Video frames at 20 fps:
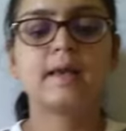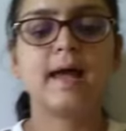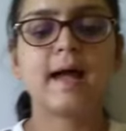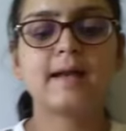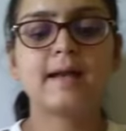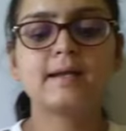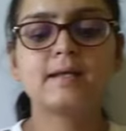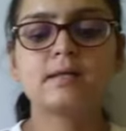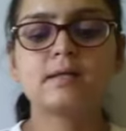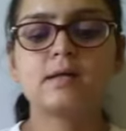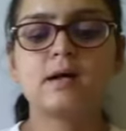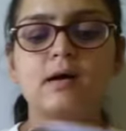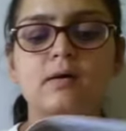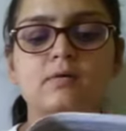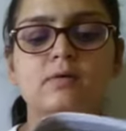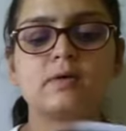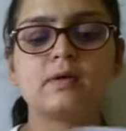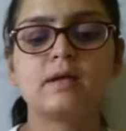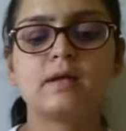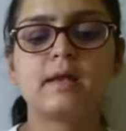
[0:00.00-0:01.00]
land is the
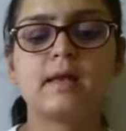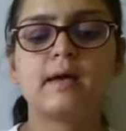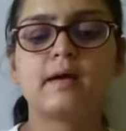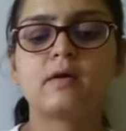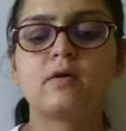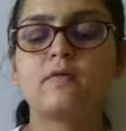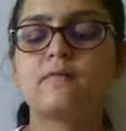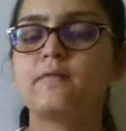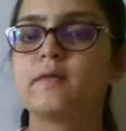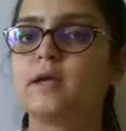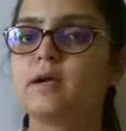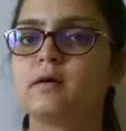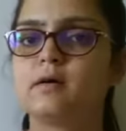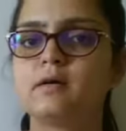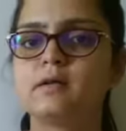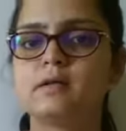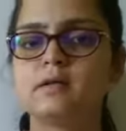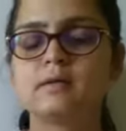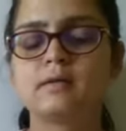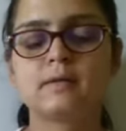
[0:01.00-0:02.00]
outer layer of the
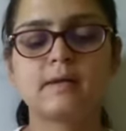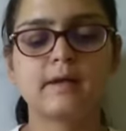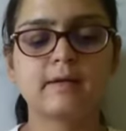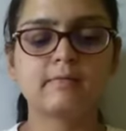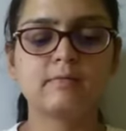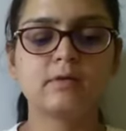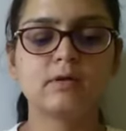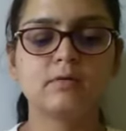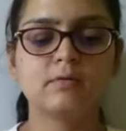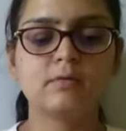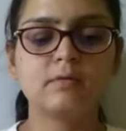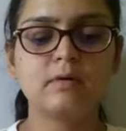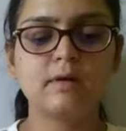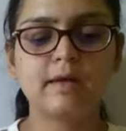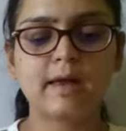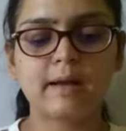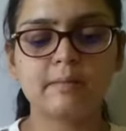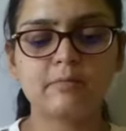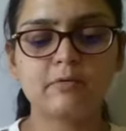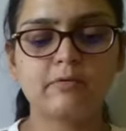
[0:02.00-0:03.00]
earth that we know.
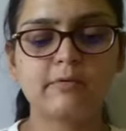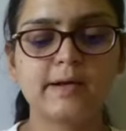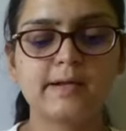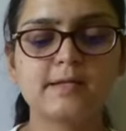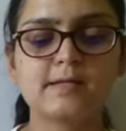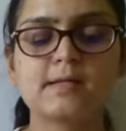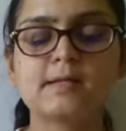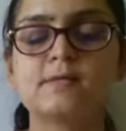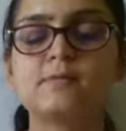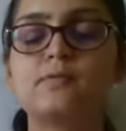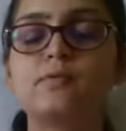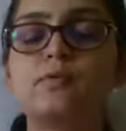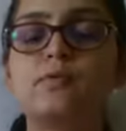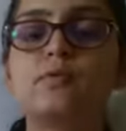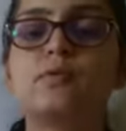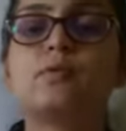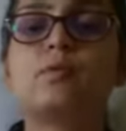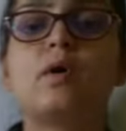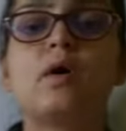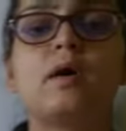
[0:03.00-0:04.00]
Land provides us
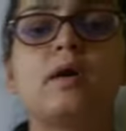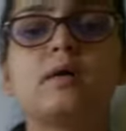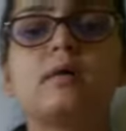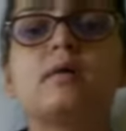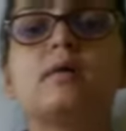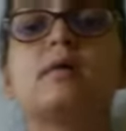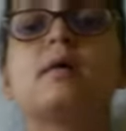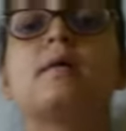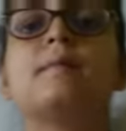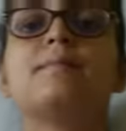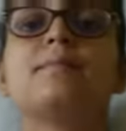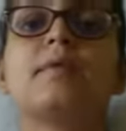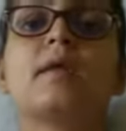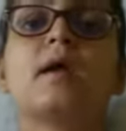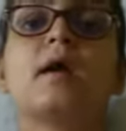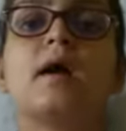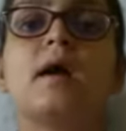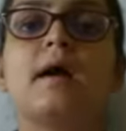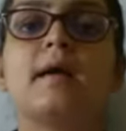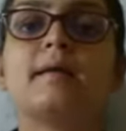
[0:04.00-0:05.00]
food, water,
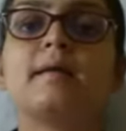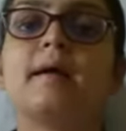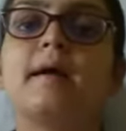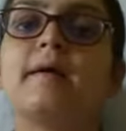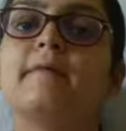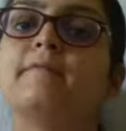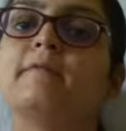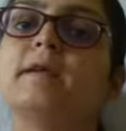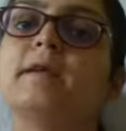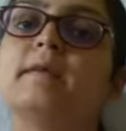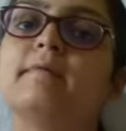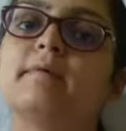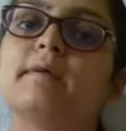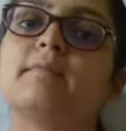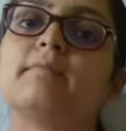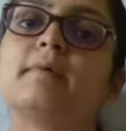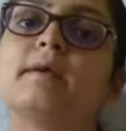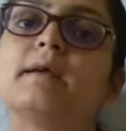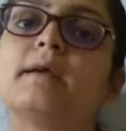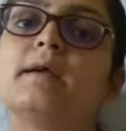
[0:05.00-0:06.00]
and every
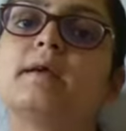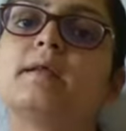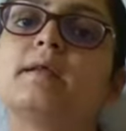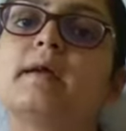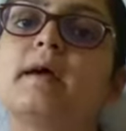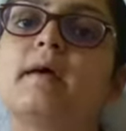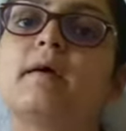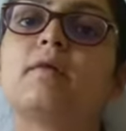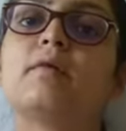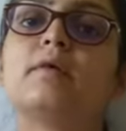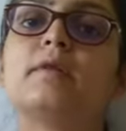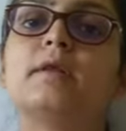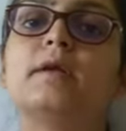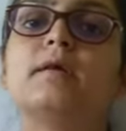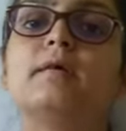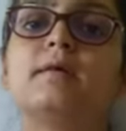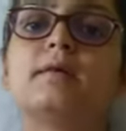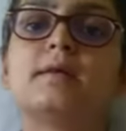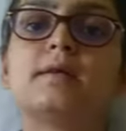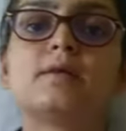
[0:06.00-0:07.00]
living being there on the
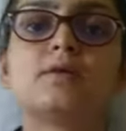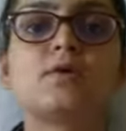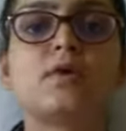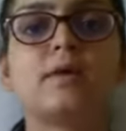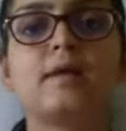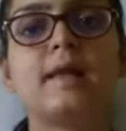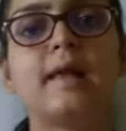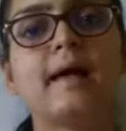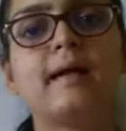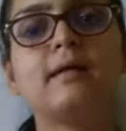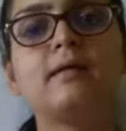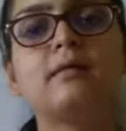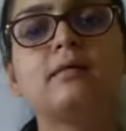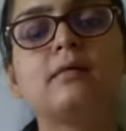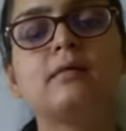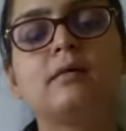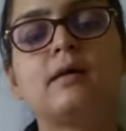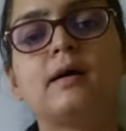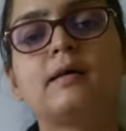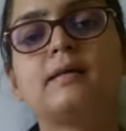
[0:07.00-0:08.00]
earth is on land,
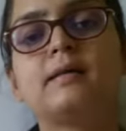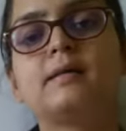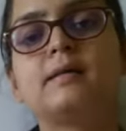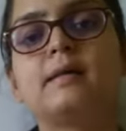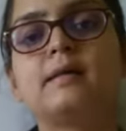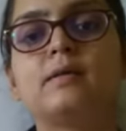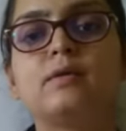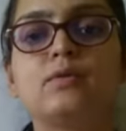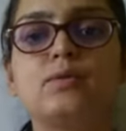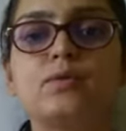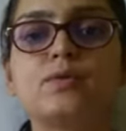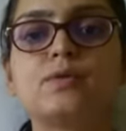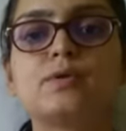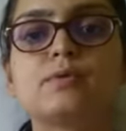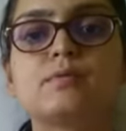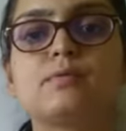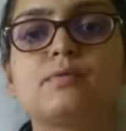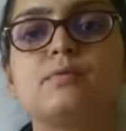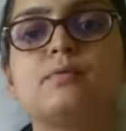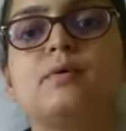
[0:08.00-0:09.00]
other than
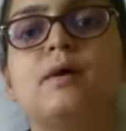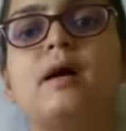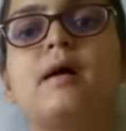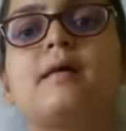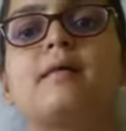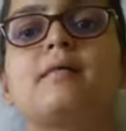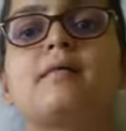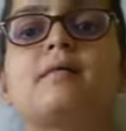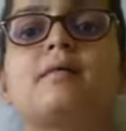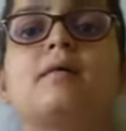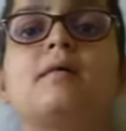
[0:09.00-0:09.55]
those who are